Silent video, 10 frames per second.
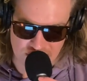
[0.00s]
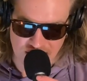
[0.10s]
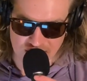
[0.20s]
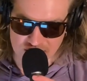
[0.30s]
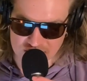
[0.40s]
how
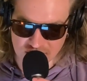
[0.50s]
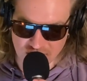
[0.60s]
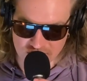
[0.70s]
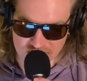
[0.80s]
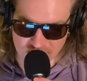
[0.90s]
this
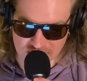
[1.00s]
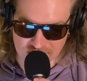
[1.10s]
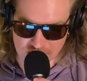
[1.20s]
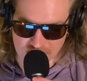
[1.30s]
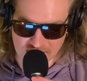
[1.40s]
goes, and we'll keep
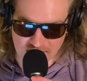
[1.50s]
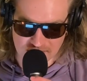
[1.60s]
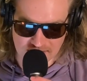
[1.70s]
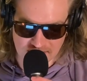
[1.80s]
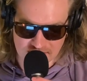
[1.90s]
an eye on
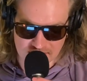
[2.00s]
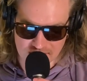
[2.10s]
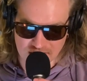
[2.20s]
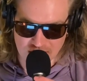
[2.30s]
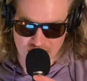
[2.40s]
that.
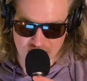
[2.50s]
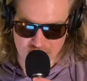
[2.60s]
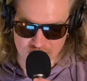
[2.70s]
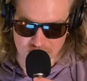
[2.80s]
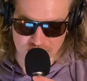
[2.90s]

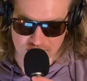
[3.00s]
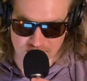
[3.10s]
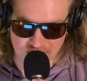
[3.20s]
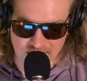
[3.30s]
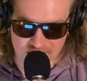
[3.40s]
I'll report
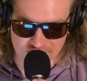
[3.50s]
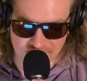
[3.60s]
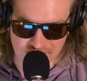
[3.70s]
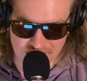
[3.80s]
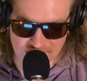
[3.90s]
back if I
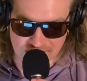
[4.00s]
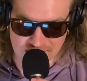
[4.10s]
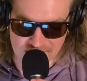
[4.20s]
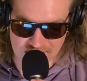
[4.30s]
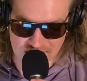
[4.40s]
hear
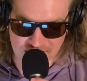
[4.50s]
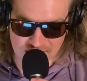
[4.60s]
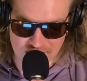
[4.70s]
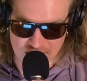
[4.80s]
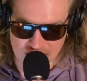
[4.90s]
anything
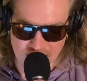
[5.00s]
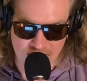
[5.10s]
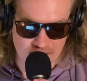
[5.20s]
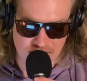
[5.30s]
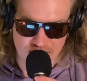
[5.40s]

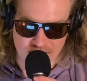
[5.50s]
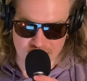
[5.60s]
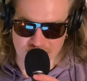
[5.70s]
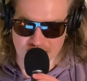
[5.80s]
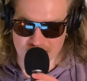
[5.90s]

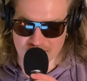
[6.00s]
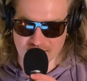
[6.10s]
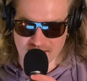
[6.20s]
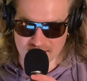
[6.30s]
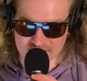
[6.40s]
about
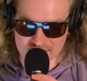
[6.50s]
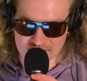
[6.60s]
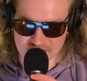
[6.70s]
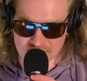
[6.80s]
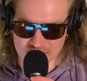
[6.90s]
that
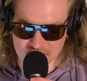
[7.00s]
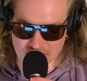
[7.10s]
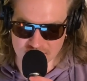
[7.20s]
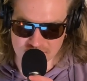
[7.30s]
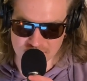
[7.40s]

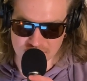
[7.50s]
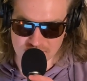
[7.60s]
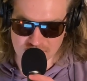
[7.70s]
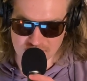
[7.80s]
lawsuit.